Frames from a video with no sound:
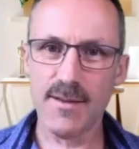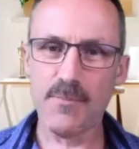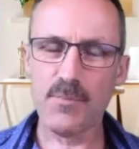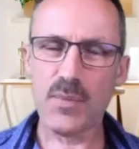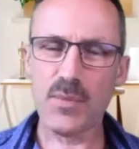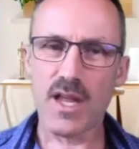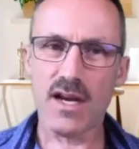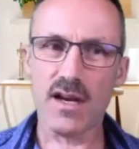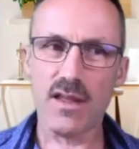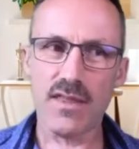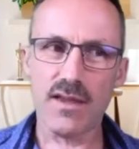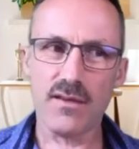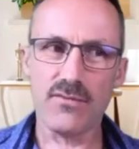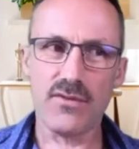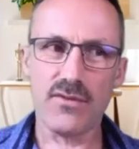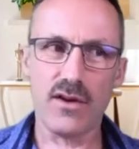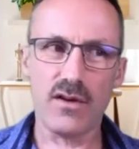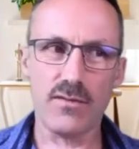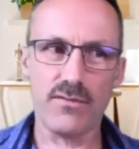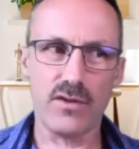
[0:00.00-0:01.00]
And I think
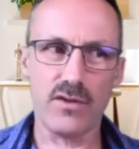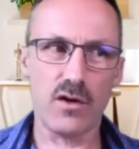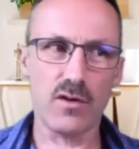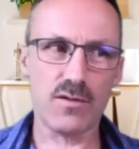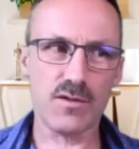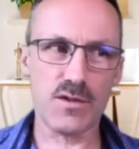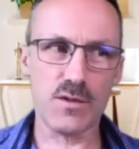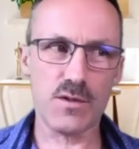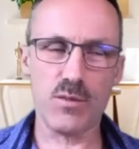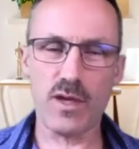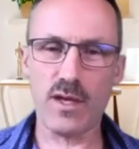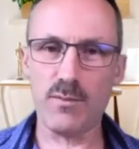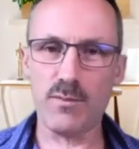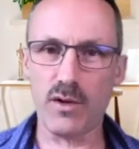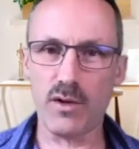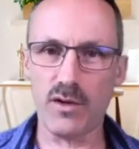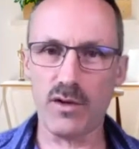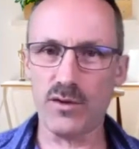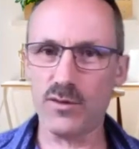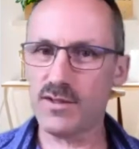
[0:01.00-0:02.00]
for lots of people
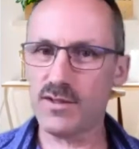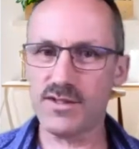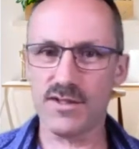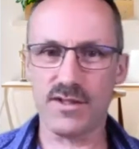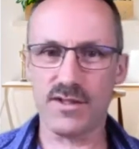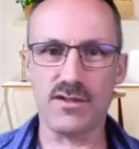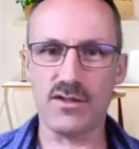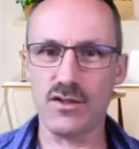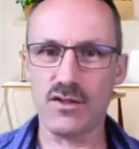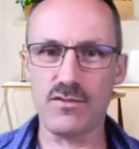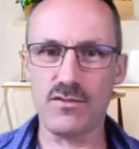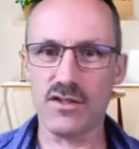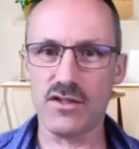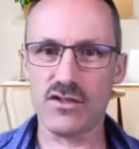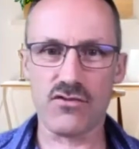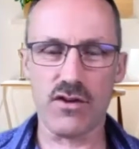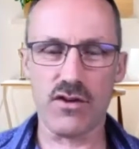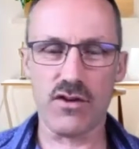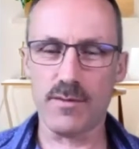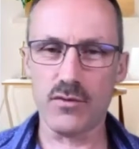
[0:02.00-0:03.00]
who, as you've
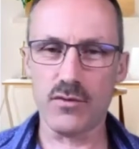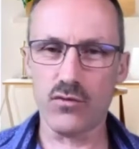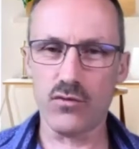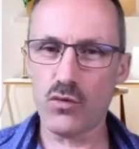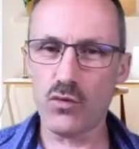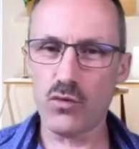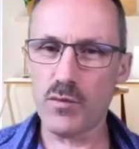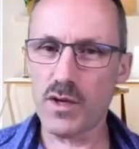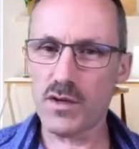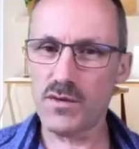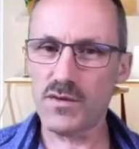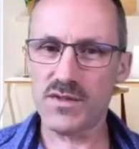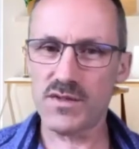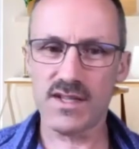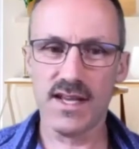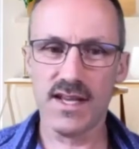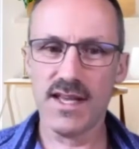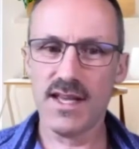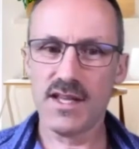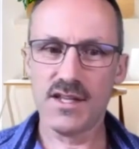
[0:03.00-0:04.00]
described, are almost
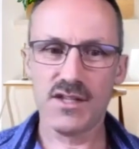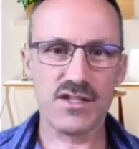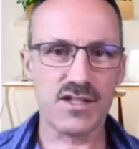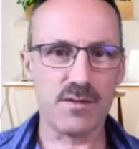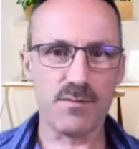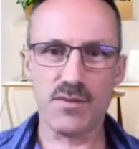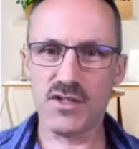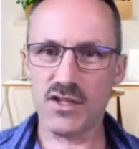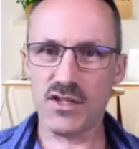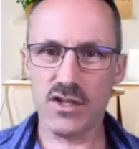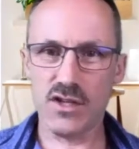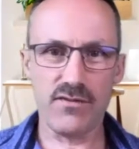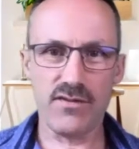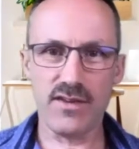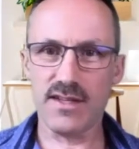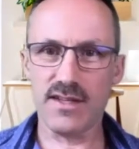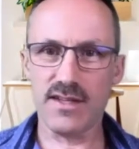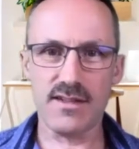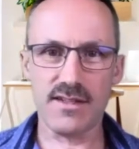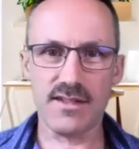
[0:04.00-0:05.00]

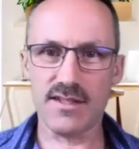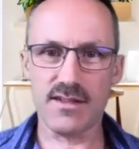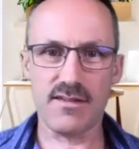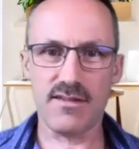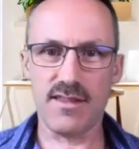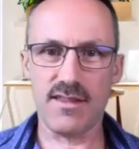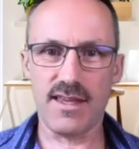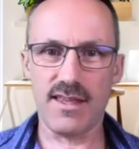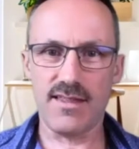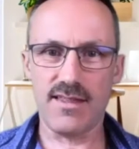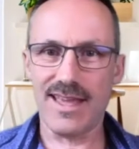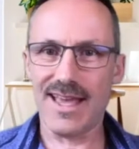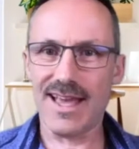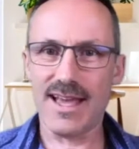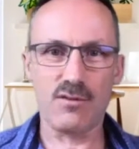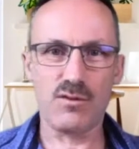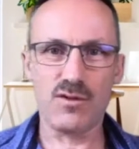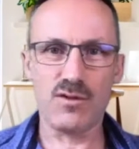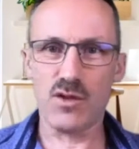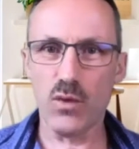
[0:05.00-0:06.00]
subservient to the
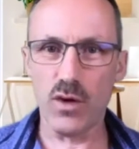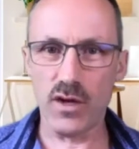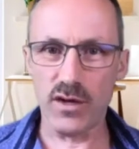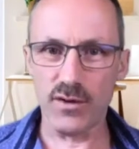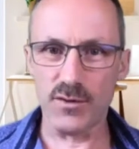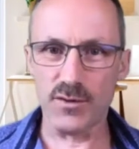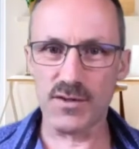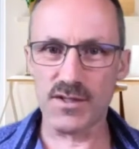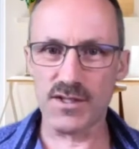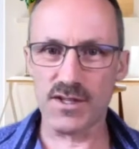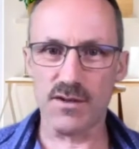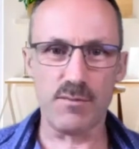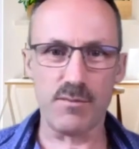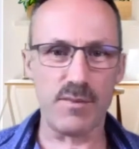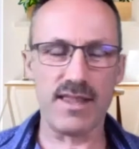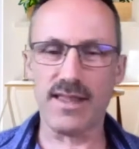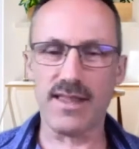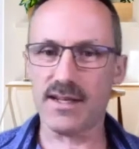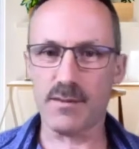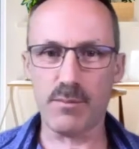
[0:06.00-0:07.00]
outer world, so be
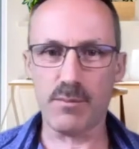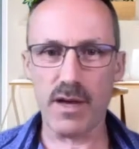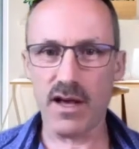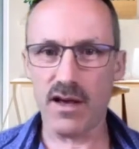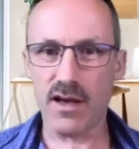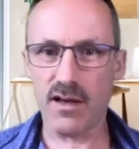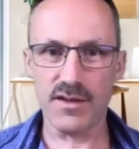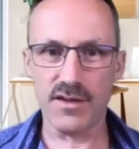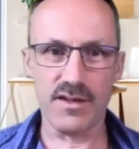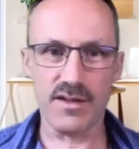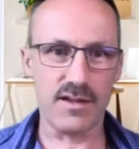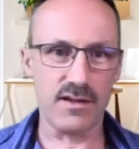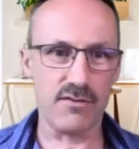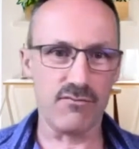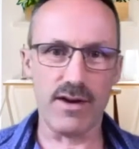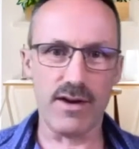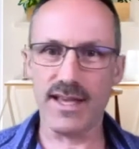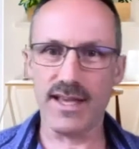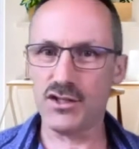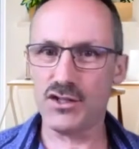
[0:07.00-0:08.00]
that a partner,
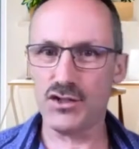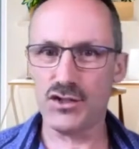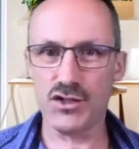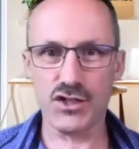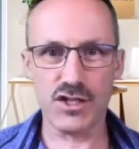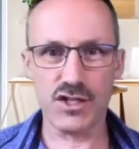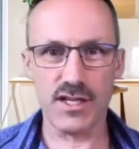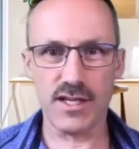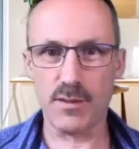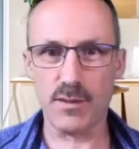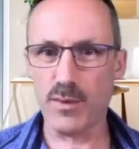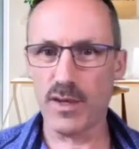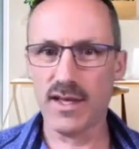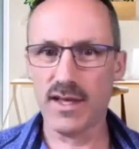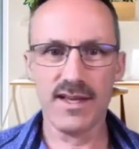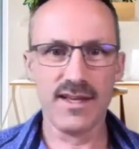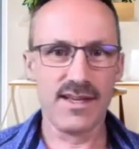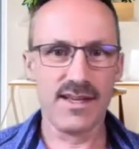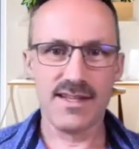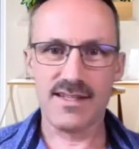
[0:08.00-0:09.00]
relationship,
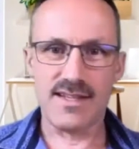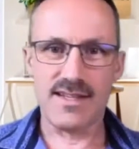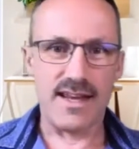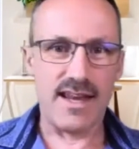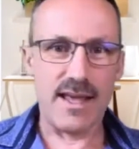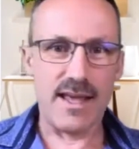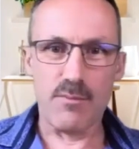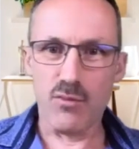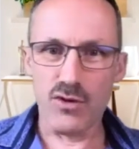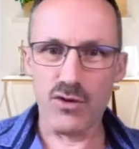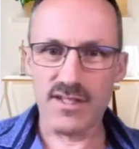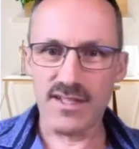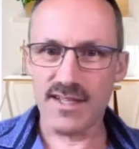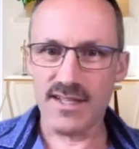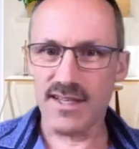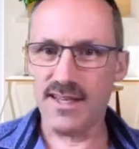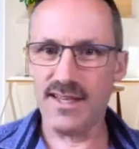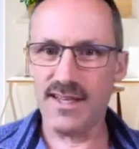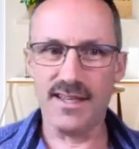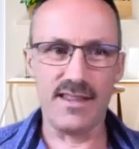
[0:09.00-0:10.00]

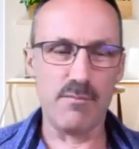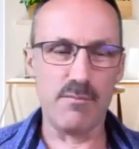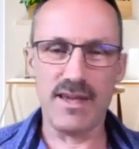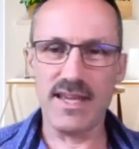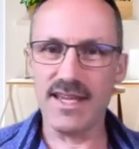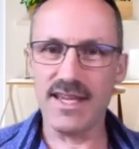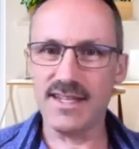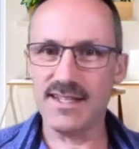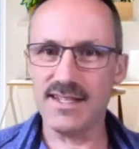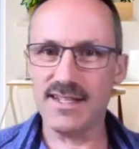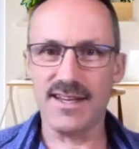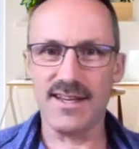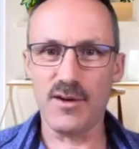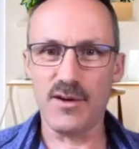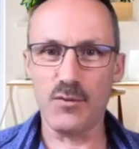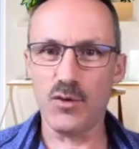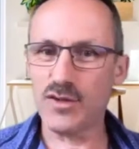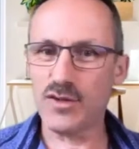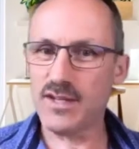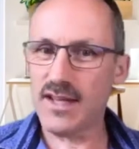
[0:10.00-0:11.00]
celebrity, the media,
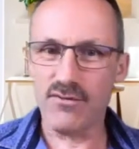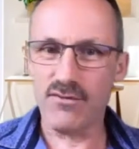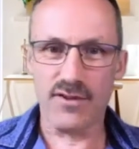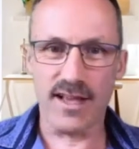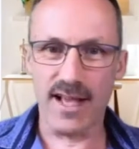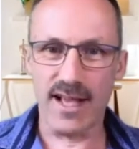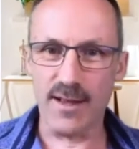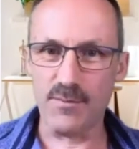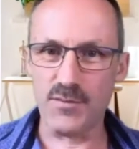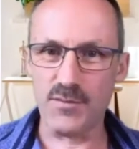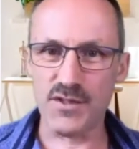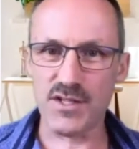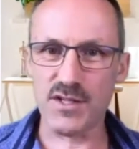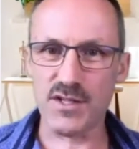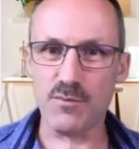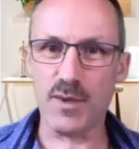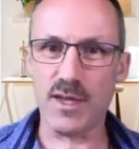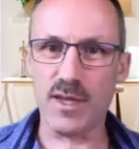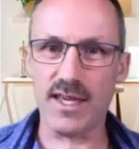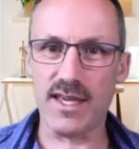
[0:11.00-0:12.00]
whatever it happens to
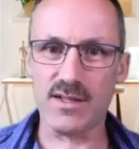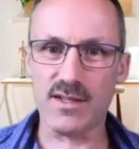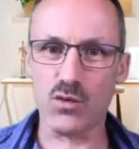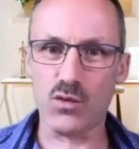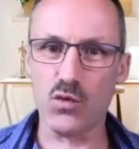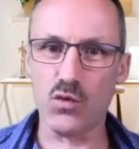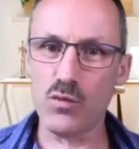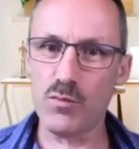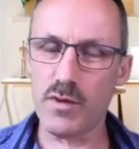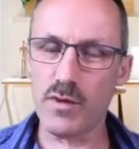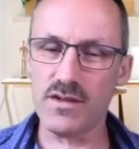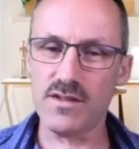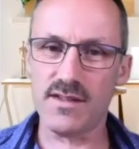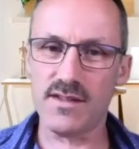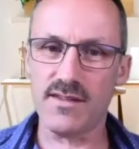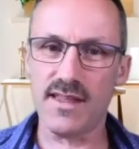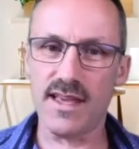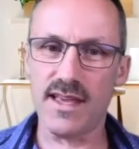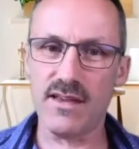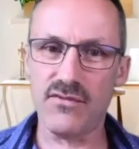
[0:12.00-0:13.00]
be, it's almost that
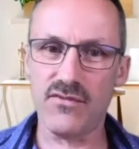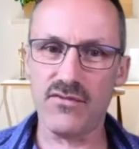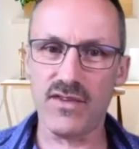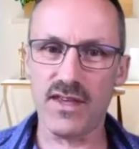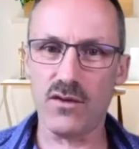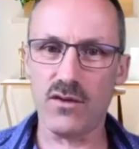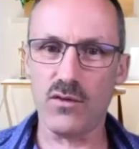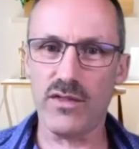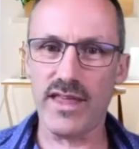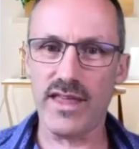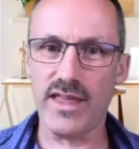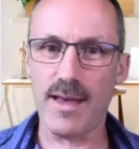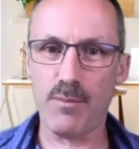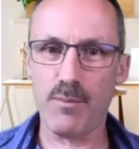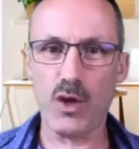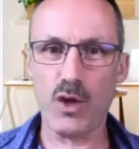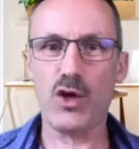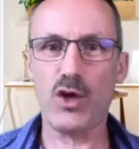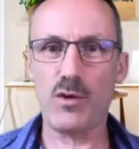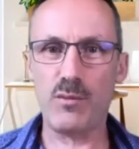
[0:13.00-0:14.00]
they feel their
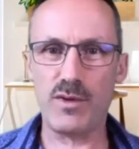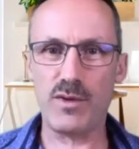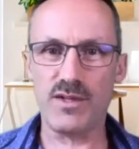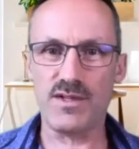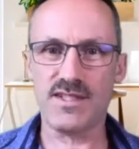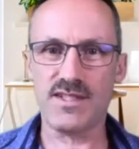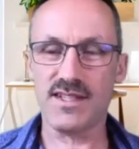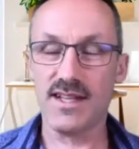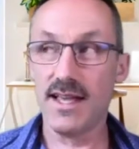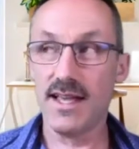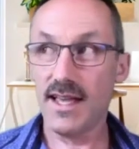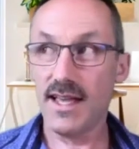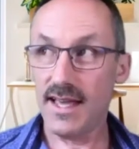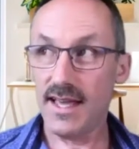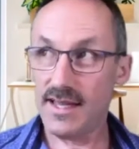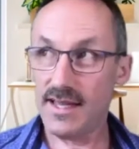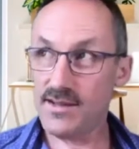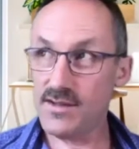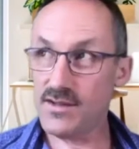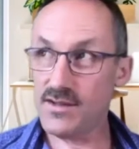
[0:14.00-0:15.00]
purpose
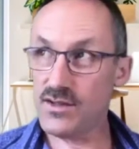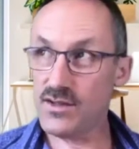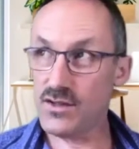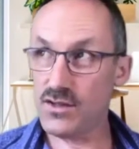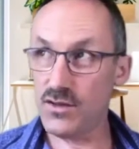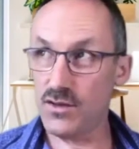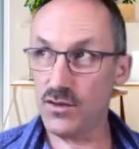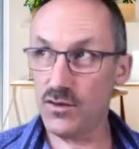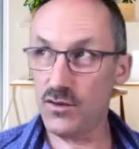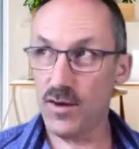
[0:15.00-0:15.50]
is to